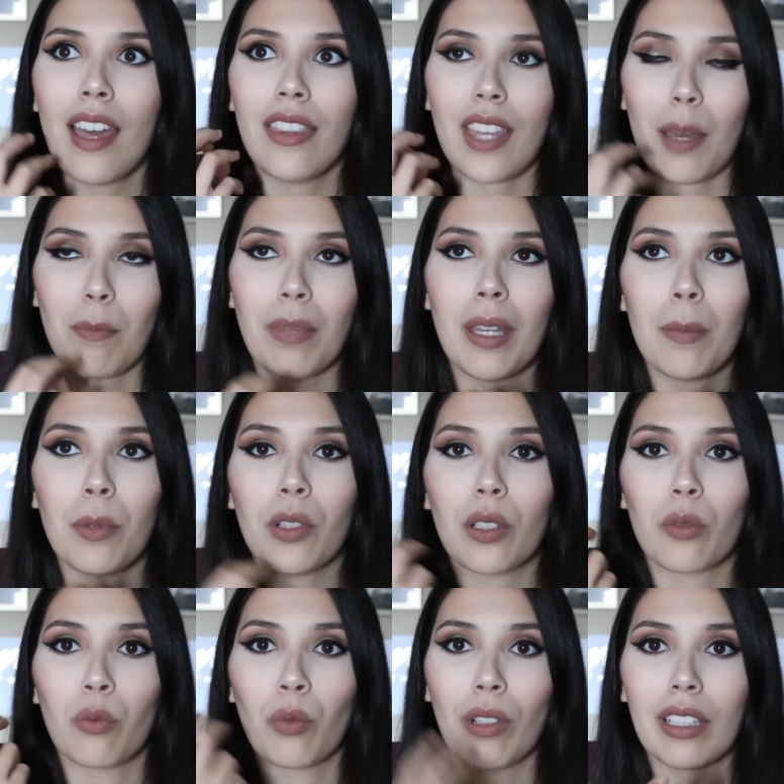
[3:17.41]
that people
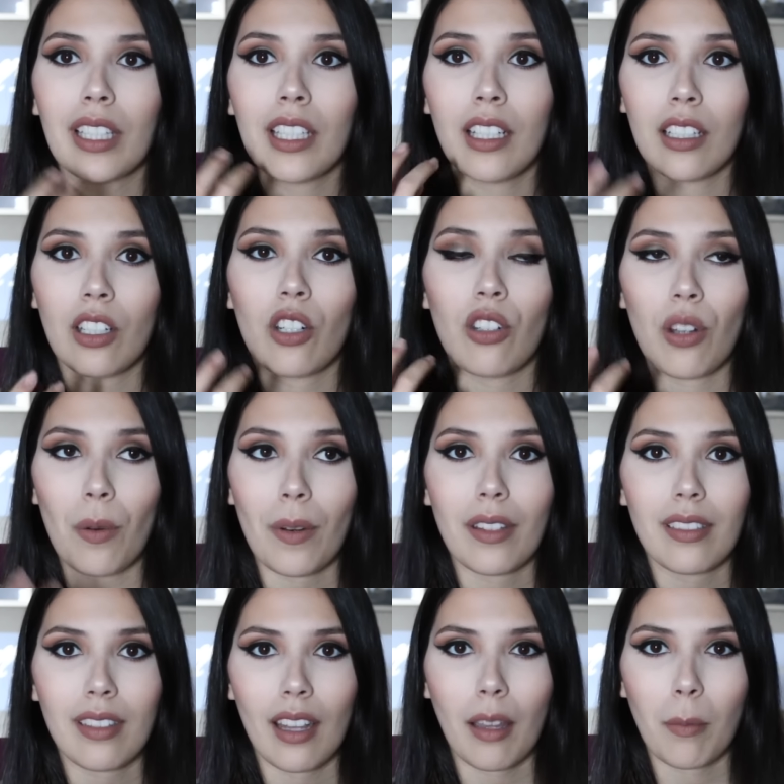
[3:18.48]
are really gonna
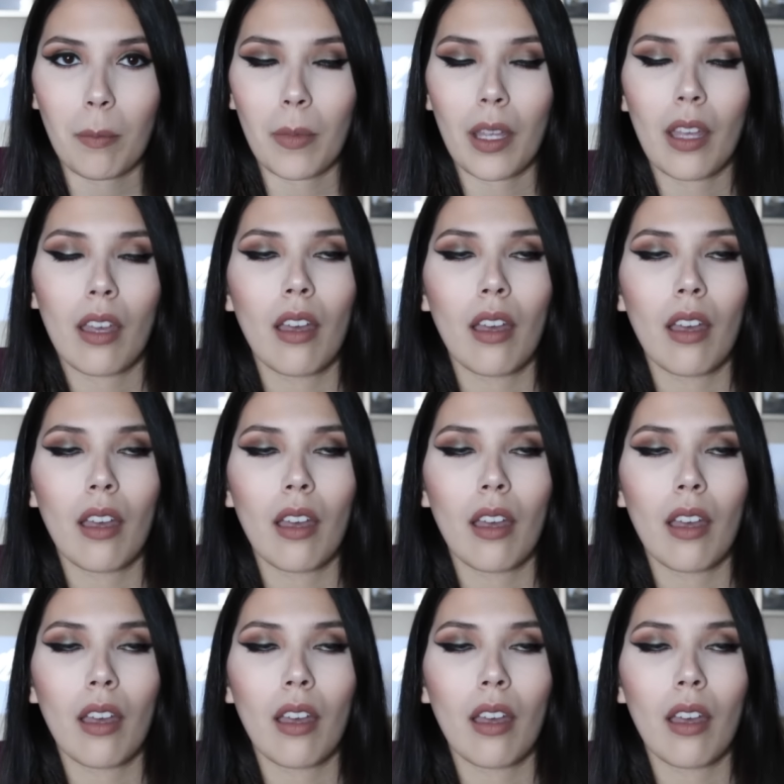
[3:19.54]
notice them.